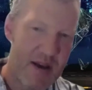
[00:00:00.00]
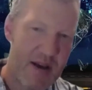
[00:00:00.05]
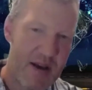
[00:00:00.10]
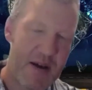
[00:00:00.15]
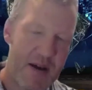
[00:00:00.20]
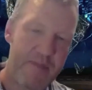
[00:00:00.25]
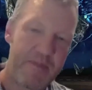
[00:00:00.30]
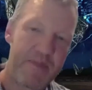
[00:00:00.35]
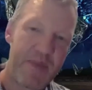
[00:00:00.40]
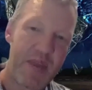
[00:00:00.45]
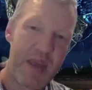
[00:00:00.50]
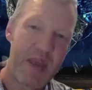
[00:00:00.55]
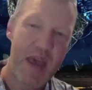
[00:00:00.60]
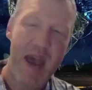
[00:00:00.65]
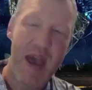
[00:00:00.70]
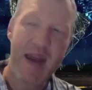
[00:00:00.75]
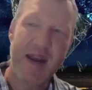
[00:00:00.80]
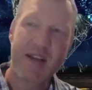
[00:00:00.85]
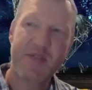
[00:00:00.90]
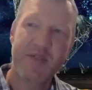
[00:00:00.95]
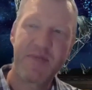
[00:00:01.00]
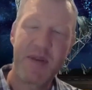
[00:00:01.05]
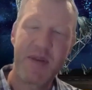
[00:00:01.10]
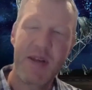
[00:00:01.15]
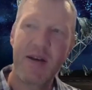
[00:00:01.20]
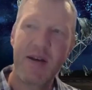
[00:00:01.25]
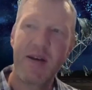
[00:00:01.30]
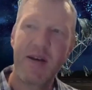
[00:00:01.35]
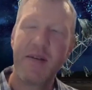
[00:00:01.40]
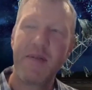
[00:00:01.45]
And it's
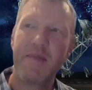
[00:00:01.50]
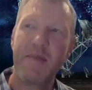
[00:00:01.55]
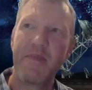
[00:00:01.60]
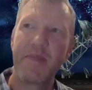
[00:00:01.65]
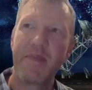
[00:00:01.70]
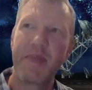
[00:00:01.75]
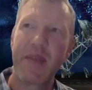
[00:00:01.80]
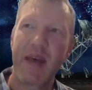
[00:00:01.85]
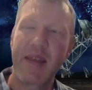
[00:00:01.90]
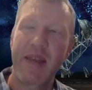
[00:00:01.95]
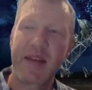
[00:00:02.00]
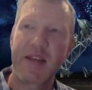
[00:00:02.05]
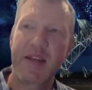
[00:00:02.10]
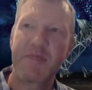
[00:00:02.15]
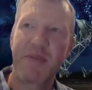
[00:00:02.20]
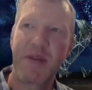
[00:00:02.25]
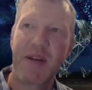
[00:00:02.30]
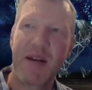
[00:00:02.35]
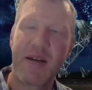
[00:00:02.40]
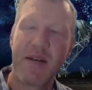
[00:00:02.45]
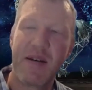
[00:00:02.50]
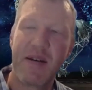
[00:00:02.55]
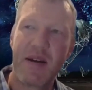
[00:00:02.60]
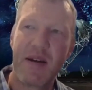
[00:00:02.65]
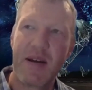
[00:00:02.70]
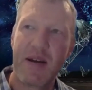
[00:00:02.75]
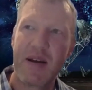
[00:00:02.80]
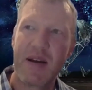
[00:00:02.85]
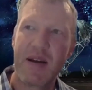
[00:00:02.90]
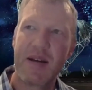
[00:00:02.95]
been I think it's been
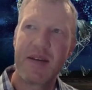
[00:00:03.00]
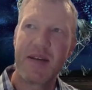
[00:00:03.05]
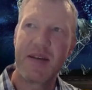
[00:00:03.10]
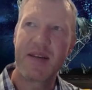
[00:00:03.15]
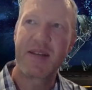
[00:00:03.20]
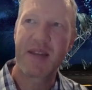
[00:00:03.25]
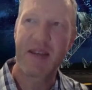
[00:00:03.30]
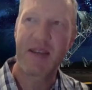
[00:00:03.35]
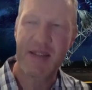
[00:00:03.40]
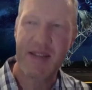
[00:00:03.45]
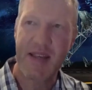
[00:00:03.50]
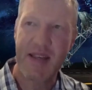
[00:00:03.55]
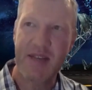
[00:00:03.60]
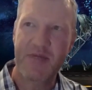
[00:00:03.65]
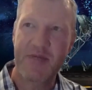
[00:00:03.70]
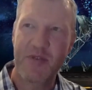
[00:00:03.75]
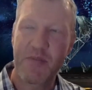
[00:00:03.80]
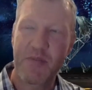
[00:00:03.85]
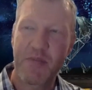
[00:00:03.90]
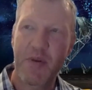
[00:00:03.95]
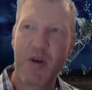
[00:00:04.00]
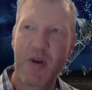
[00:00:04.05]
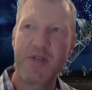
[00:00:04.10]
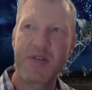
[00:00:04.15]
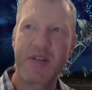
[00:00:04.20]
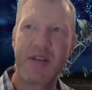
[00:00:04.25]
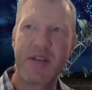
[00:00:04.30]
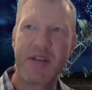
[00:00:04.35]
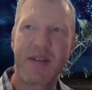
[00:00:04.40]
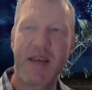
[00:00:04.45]
a successful
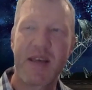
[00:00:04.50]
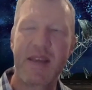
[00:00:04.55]
process.